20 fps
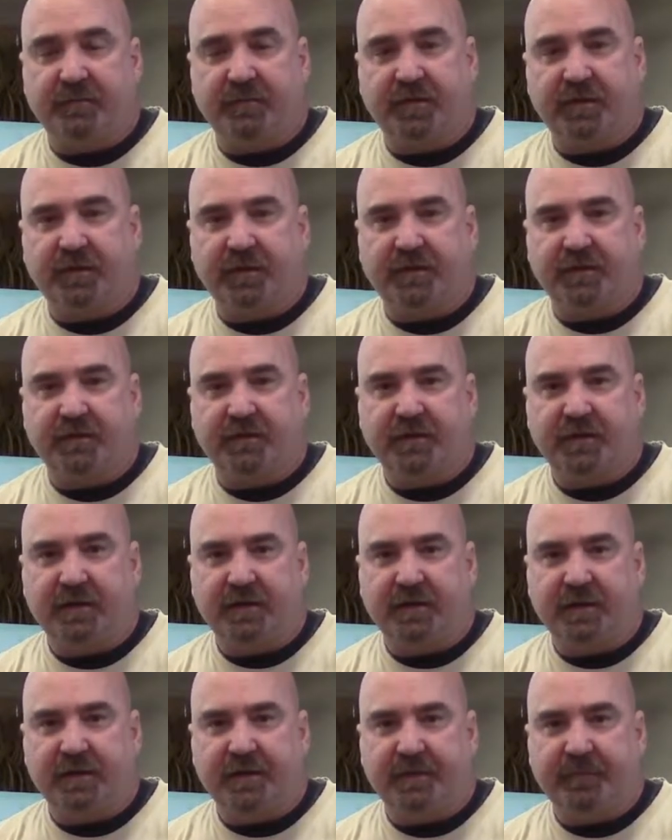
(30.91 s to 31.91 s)
completed
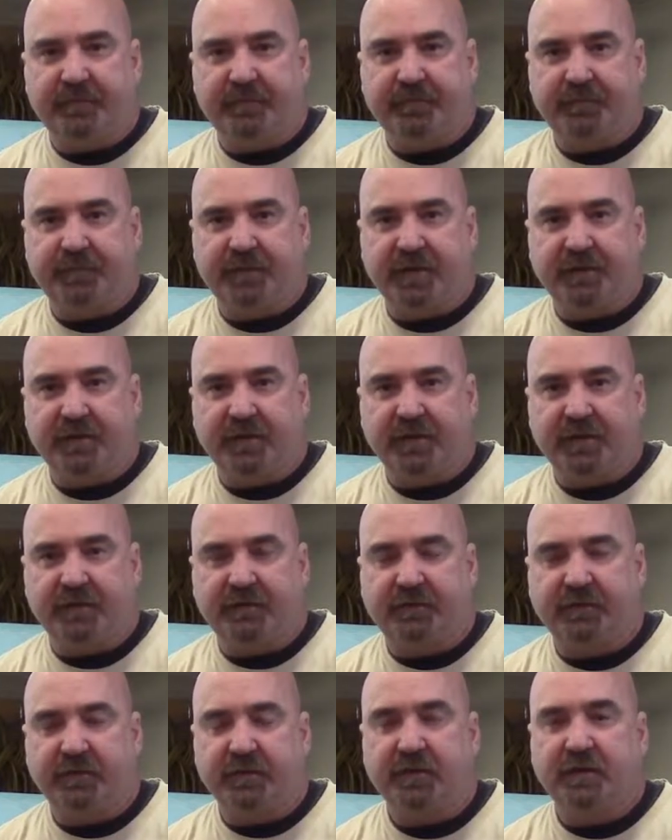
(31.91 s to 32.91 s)
the
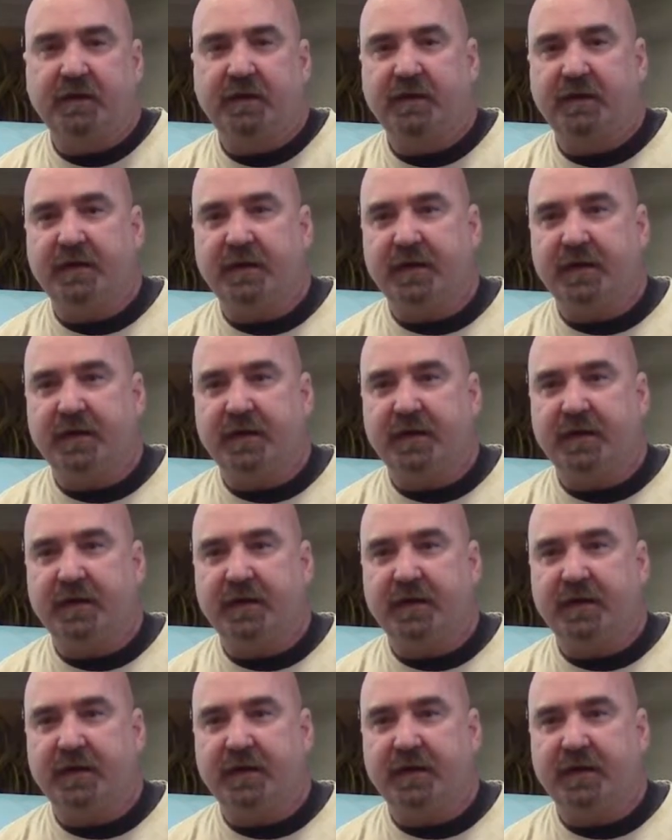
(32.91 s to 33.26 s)
demolition.